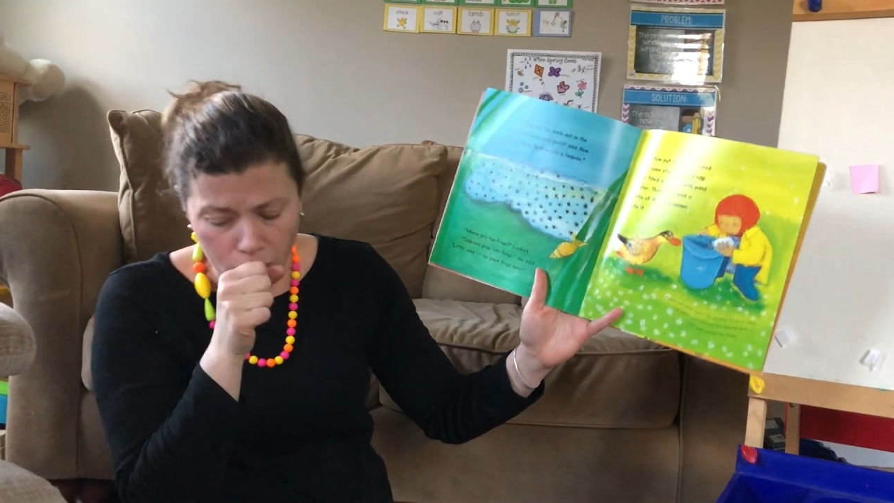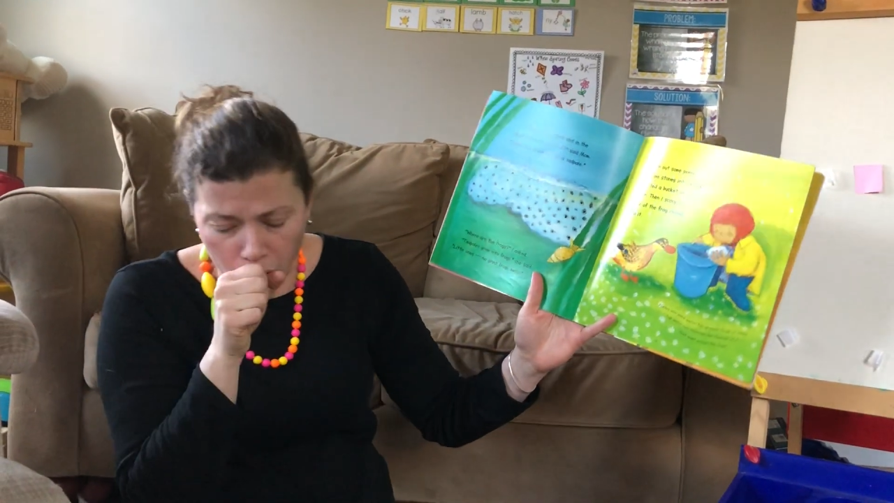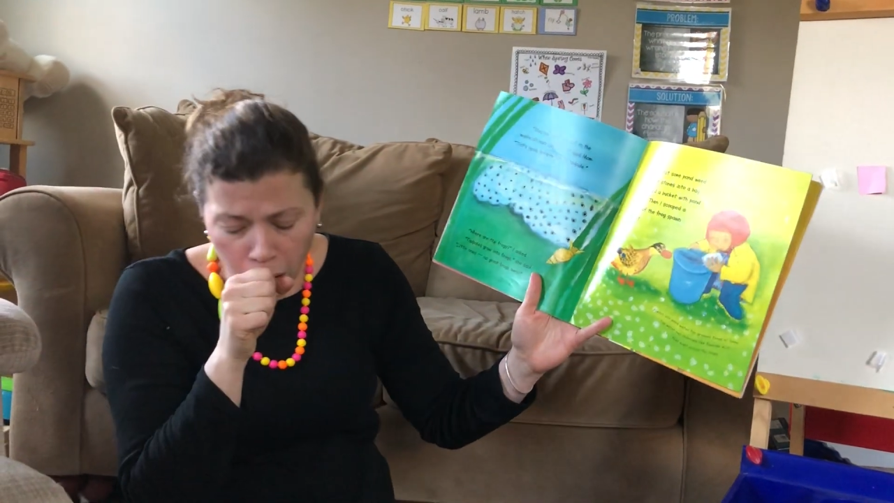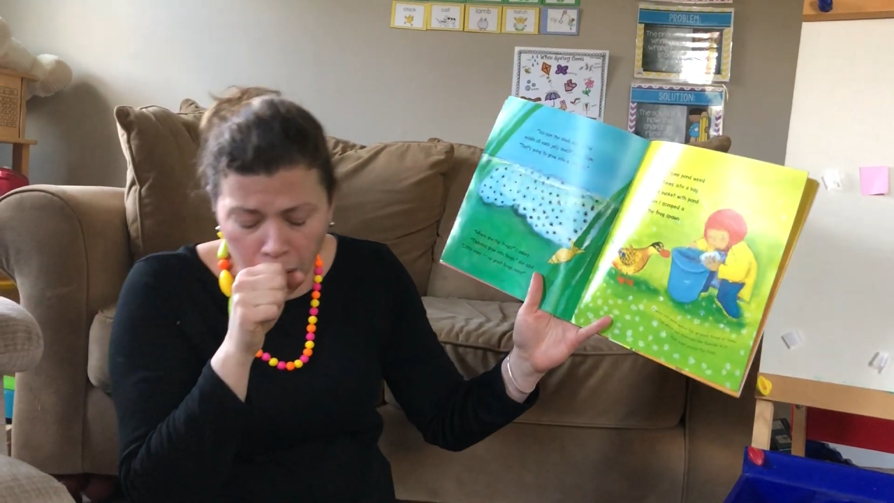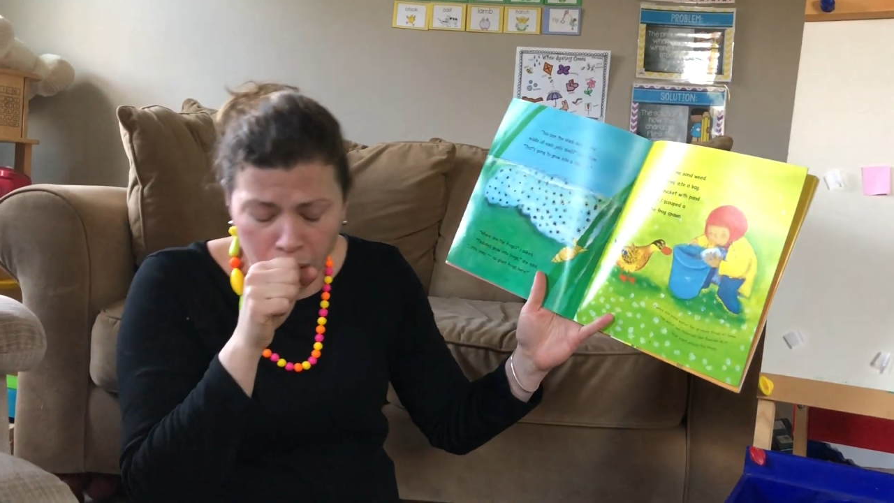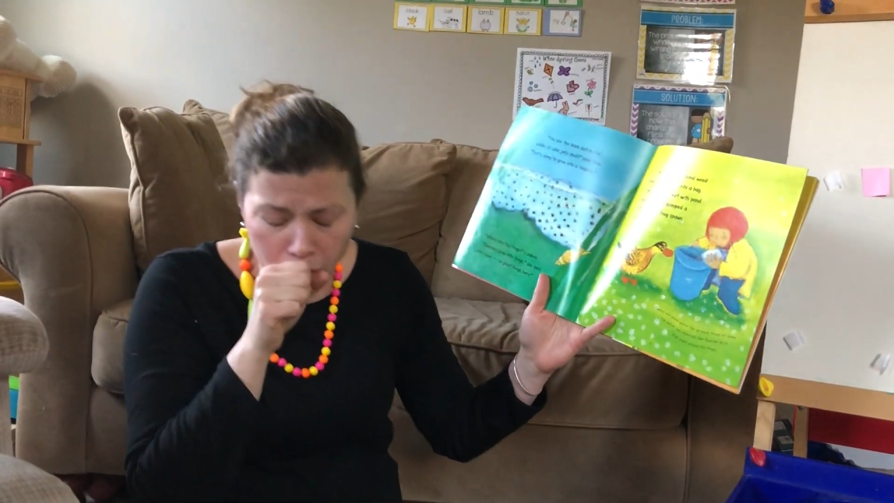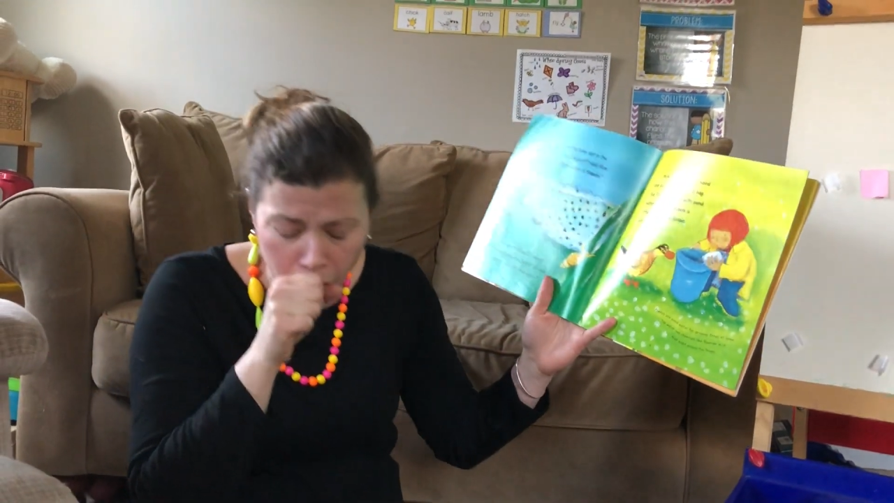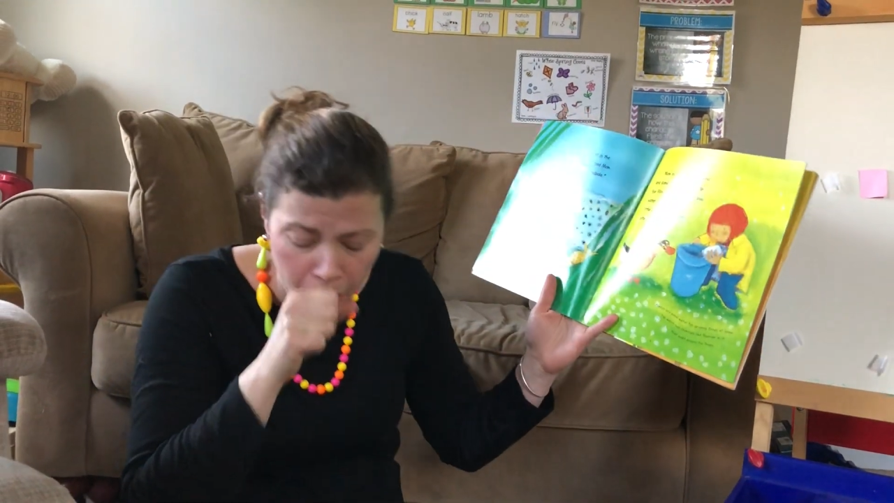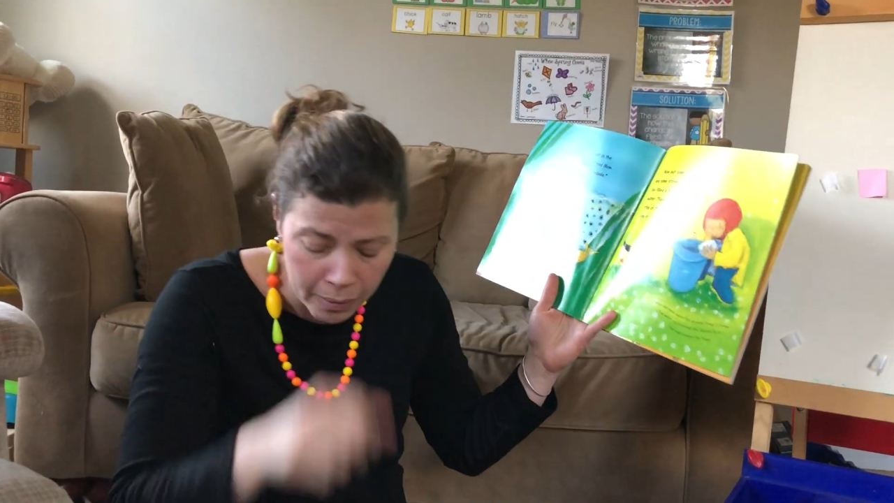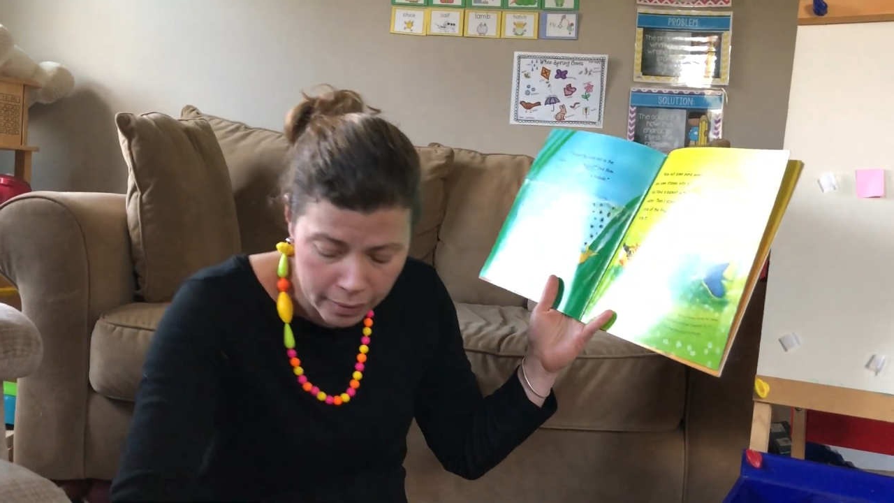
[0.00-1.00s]
And
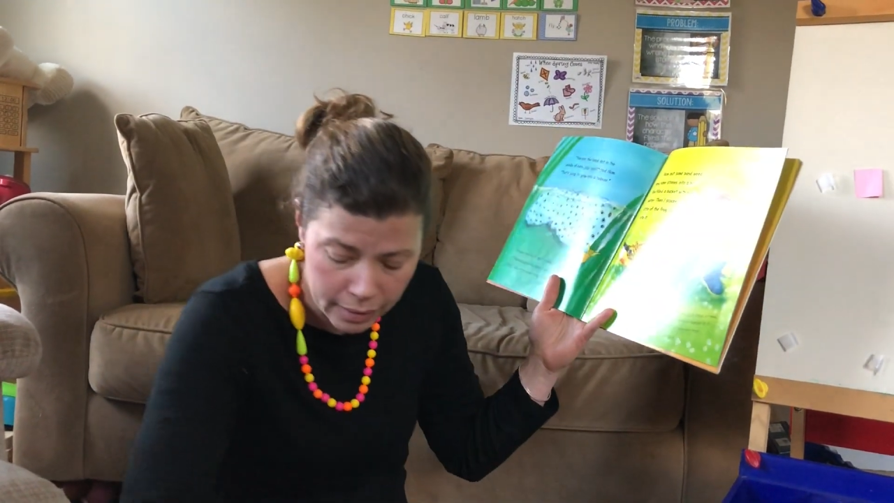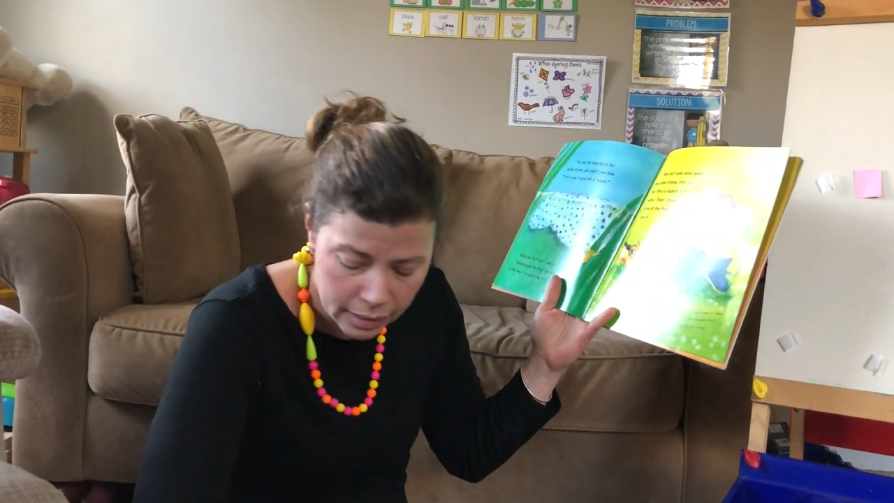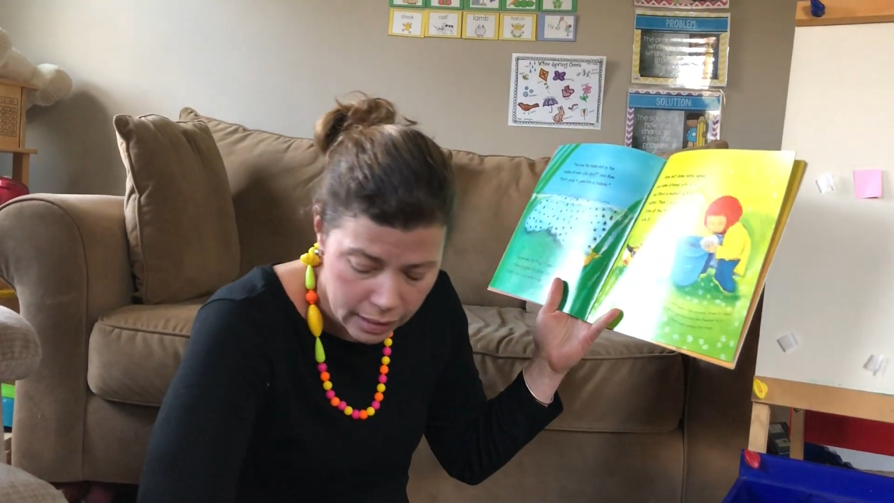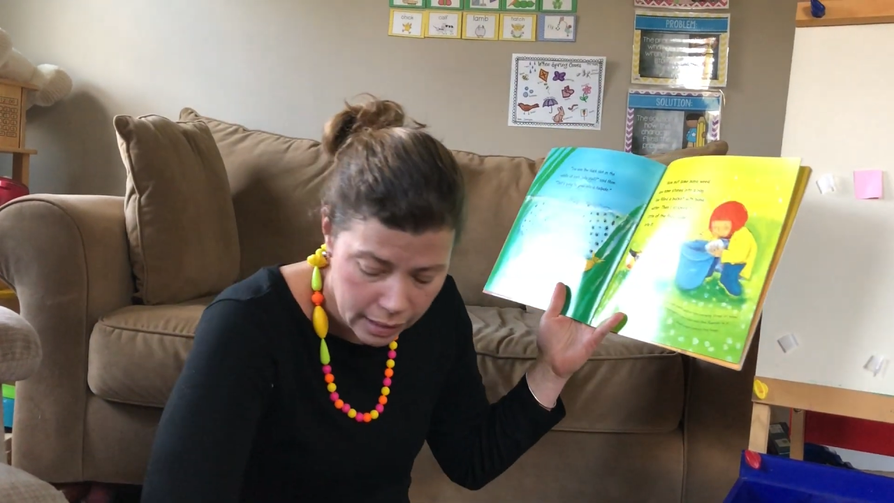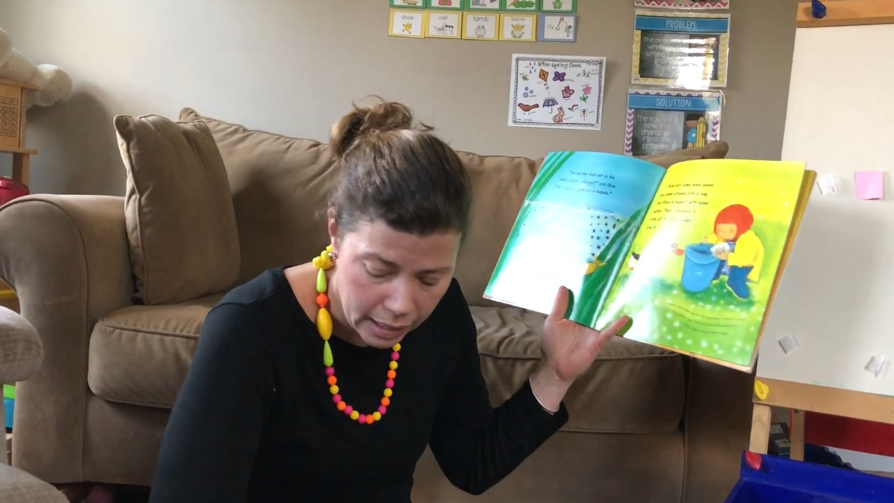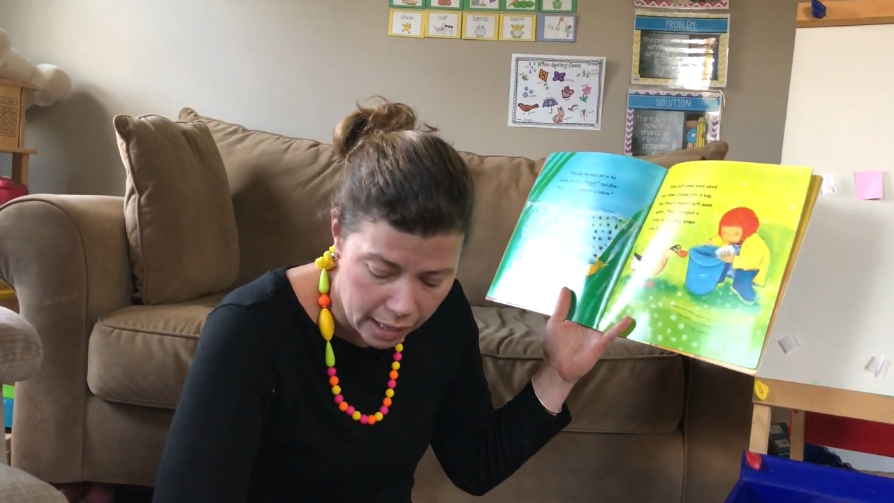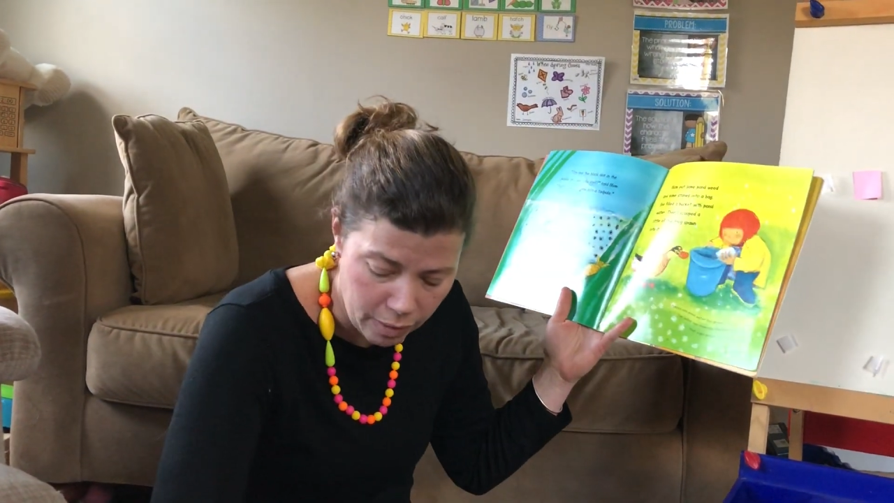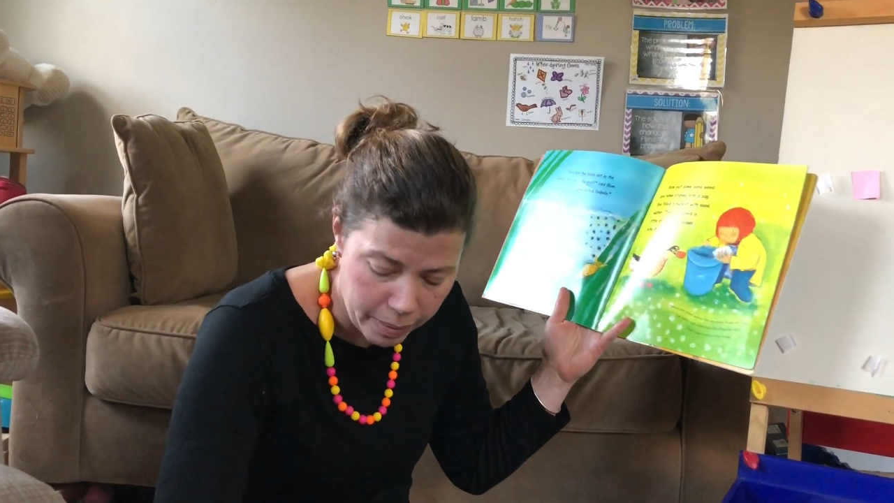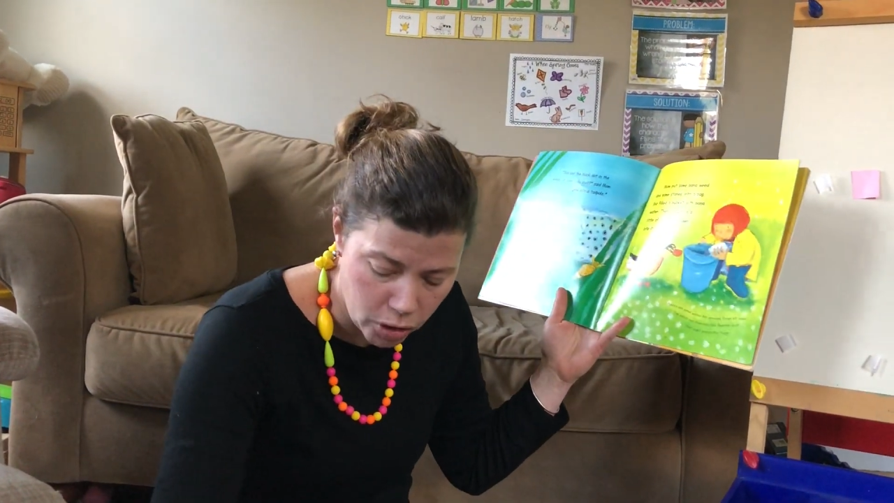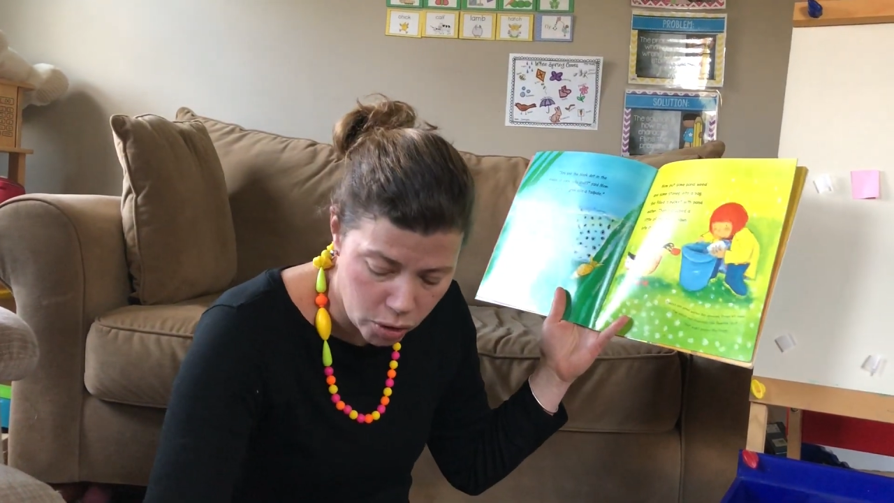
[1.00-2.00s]
I have
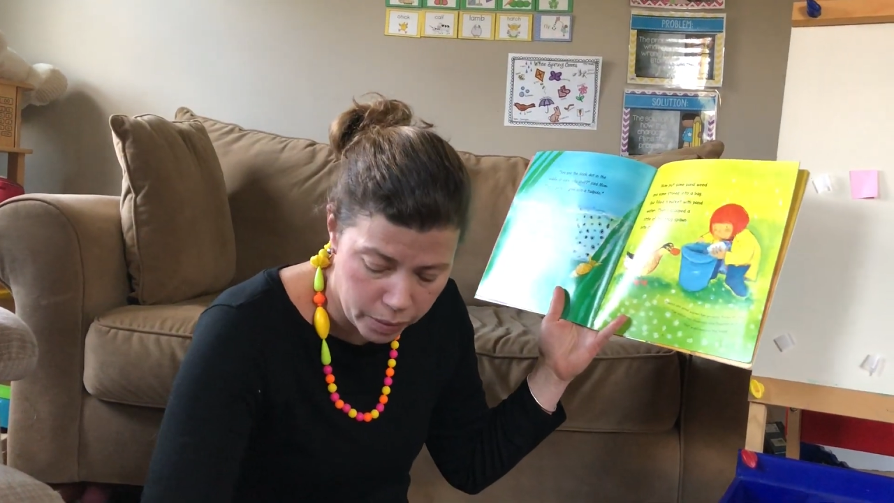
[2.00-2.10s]
a picture.